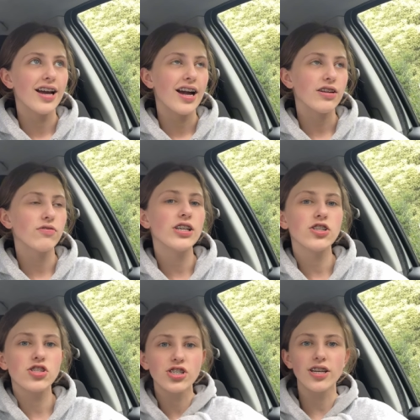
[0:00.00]
And it really
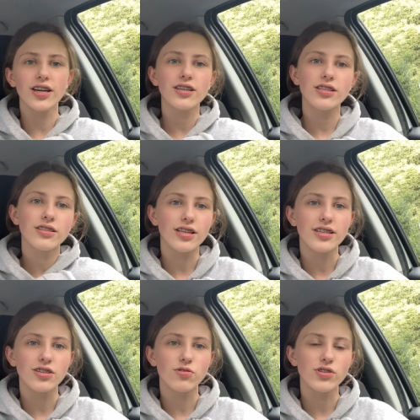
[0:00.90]
is just like, that
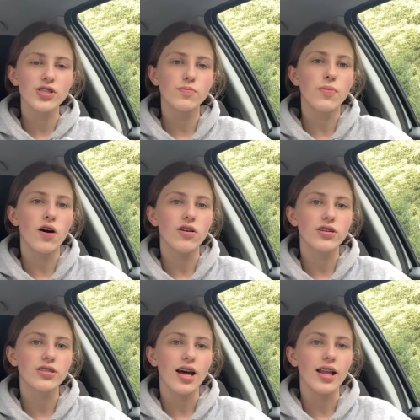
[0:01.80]
TikTok has
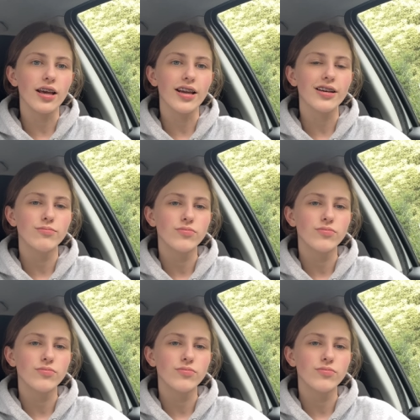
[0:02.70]
sparked that like